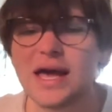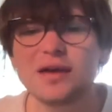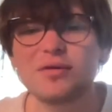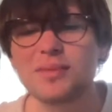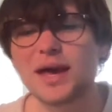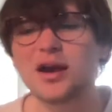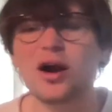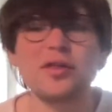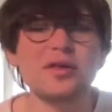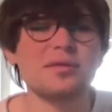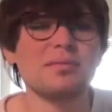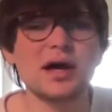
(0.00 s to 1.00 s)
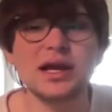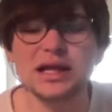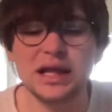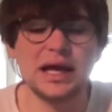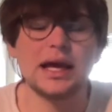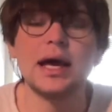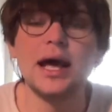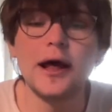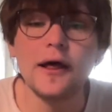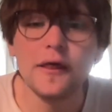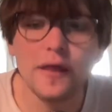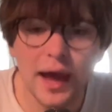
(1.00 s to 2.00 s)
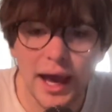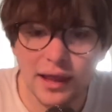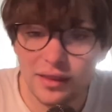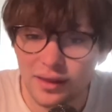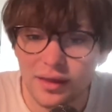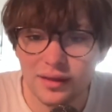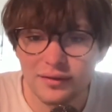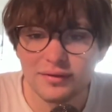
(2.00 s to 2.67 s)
He was making all this money. That's it.